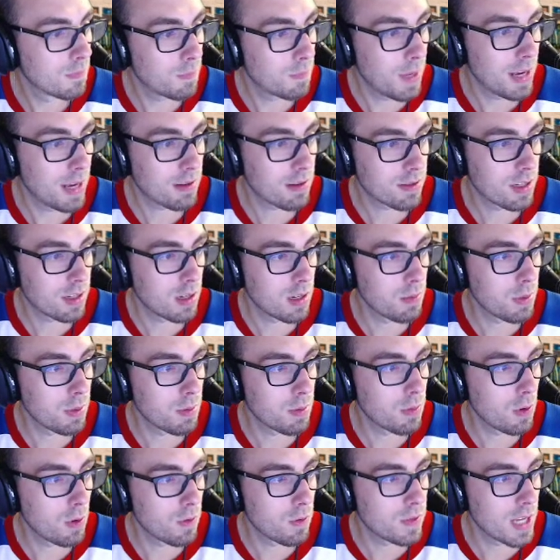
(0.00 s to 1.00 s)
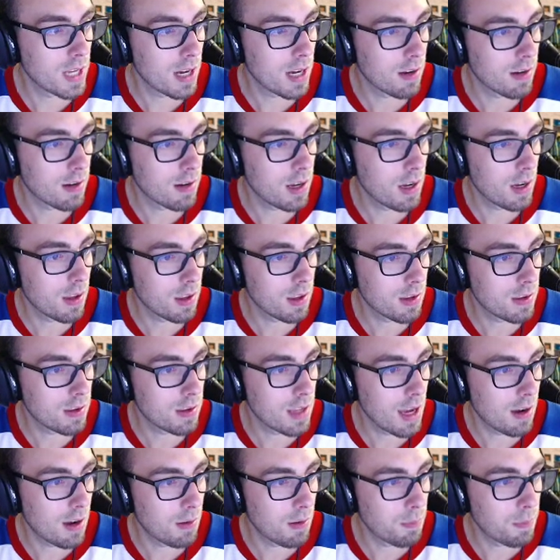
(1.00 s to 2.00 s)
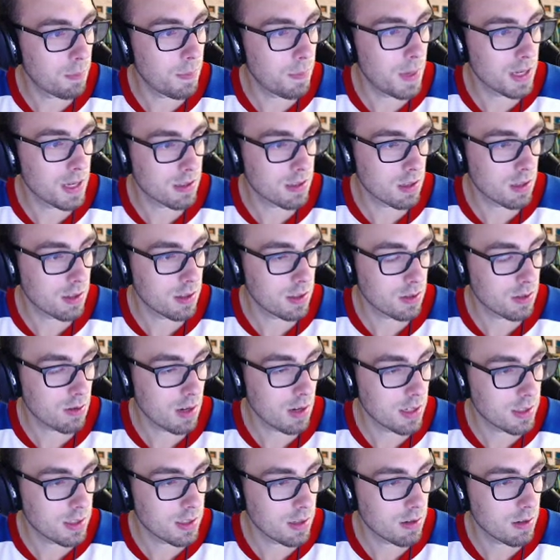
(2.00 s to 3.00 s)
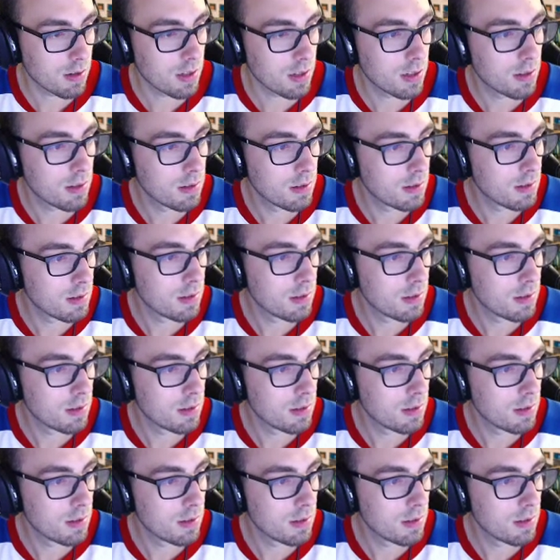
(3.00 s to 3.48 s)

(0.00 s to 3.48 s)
Bears need to be moved down now based on this criteria.